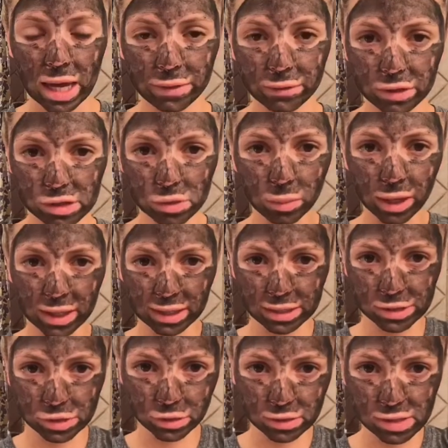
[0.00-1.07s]
reason why I need
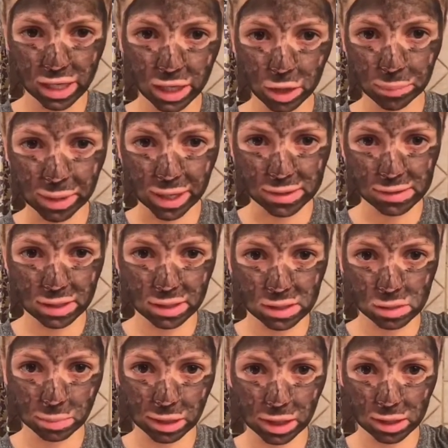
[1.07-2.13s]
to do this hair mask
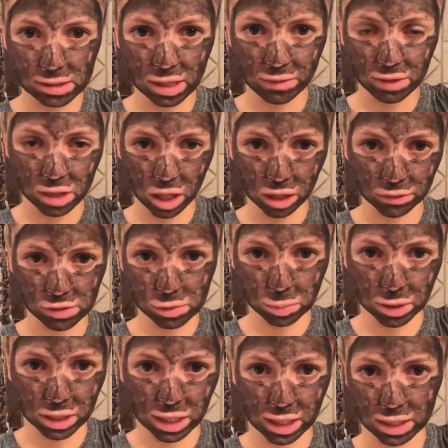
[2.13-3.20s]
is because I have a lot of
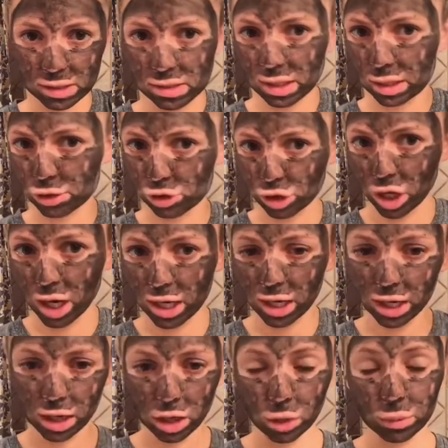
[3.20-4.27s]
split ends and dry
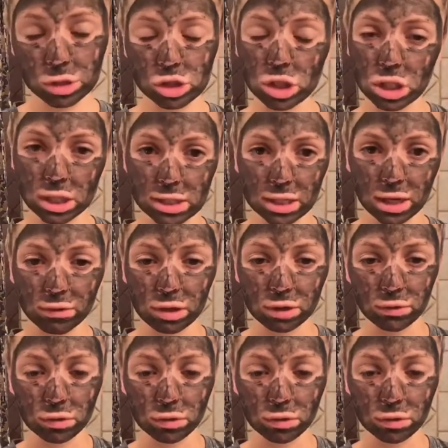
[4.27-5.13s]
hair, which need to get ready for